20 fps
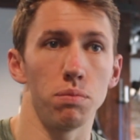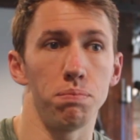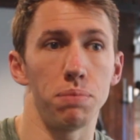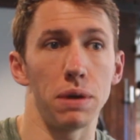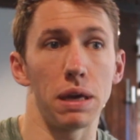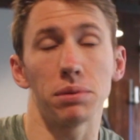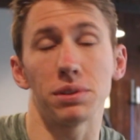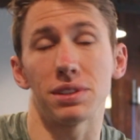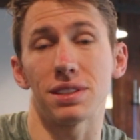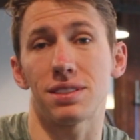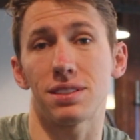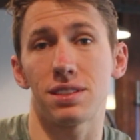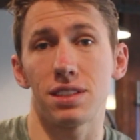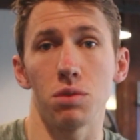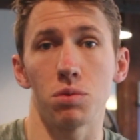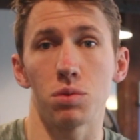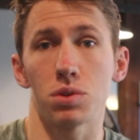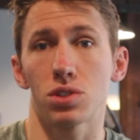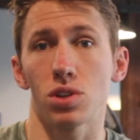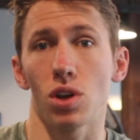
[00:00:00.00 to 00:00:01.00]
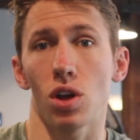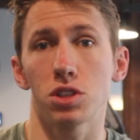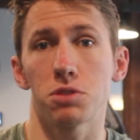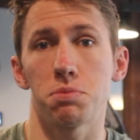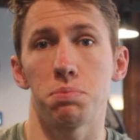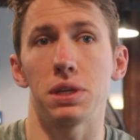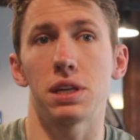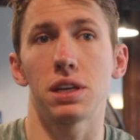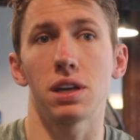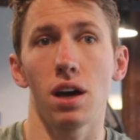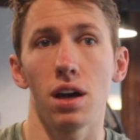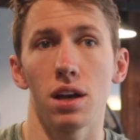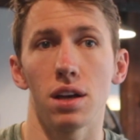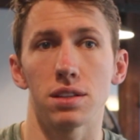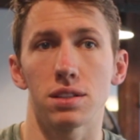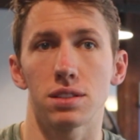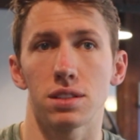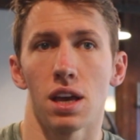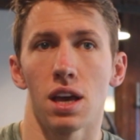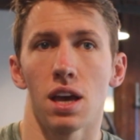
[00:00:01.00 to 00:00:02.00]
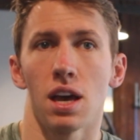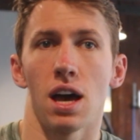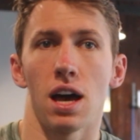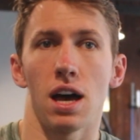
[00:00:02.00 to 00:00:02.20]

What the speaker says: be able to see results because